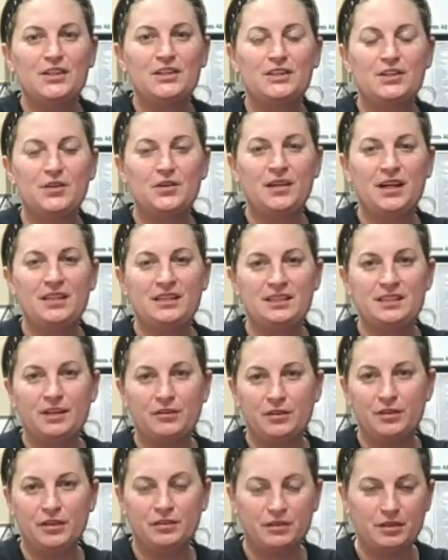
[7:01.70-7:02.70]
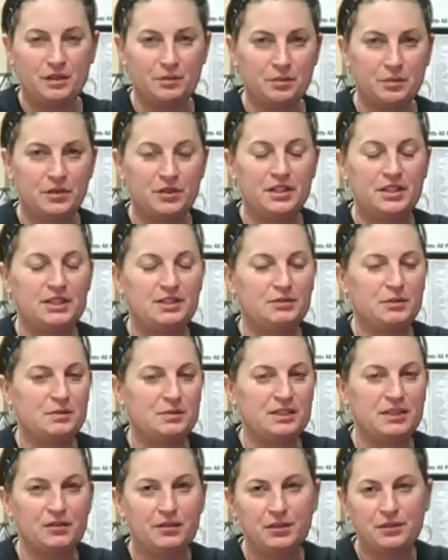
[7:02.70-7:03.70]
So that's several different employees
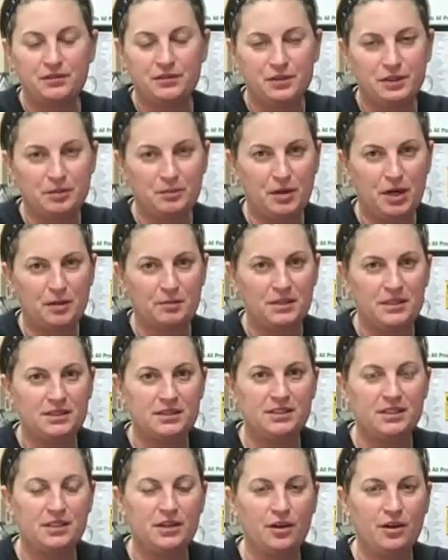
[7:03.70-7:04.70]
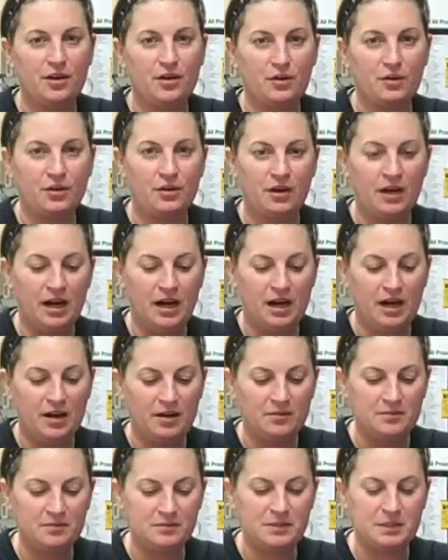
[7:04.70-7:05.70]
from several different departments that all
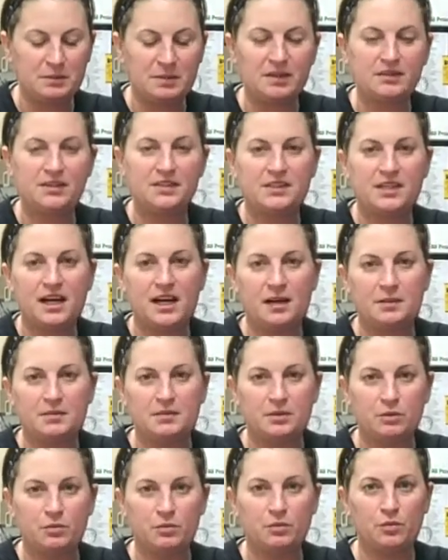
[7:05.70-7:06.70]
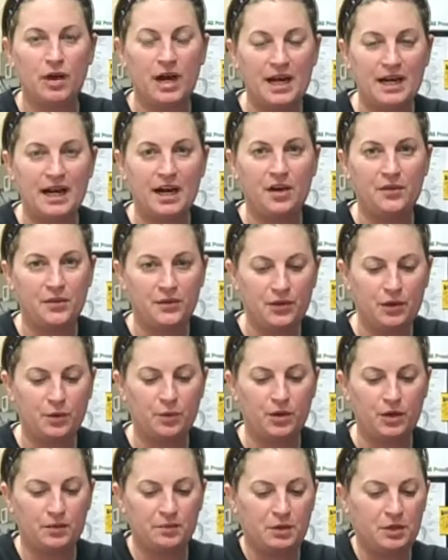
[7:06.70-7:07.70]
spent the time to write out that
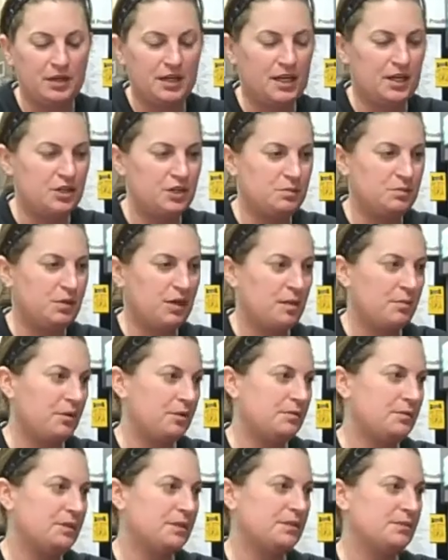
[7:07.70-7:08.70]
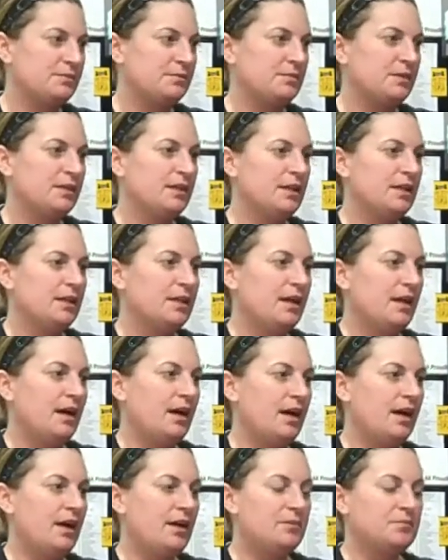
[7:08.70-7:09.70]
there were communication problems.
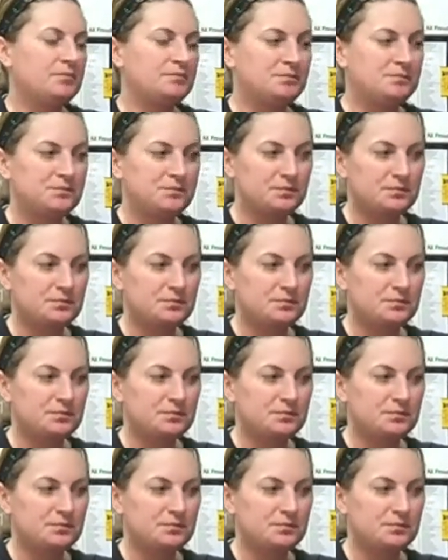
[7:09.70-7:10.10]
The